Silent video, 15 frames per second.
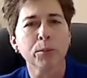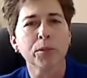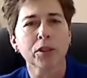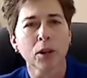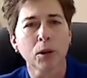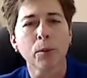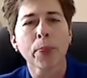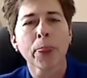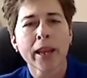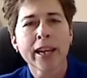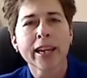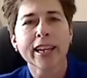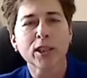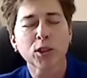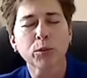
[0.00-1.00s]
So
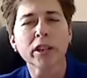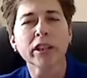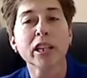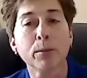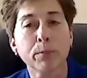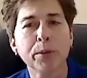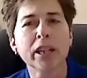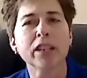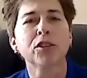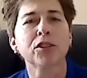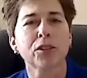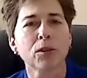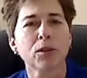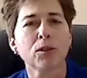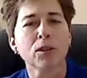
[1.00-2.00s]
it's really a big
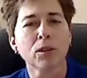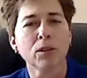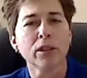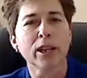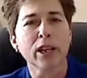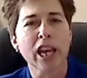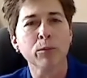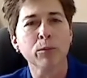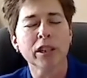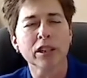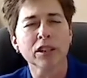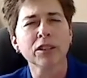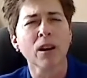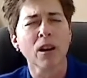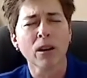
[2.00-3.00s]
circle, and we
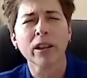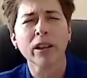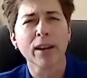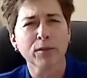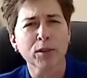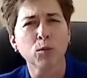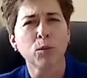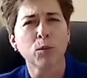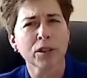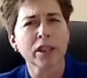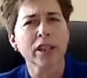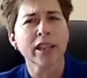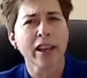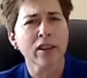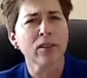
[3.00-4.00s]
just all have to work
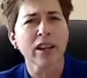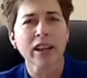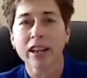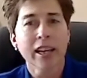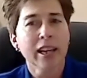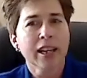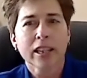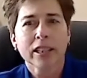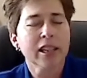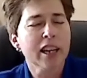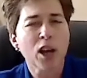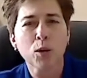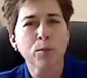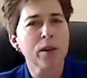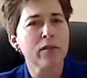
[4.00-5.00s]
together to
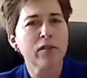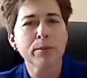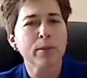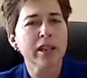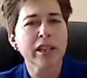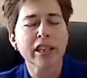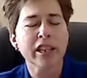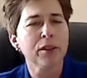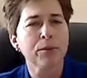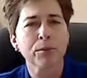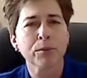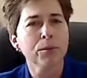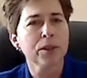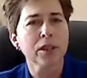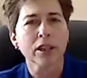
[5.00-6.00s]
help everybody get
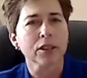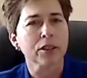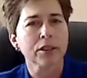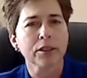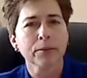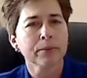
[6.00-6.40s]
through this.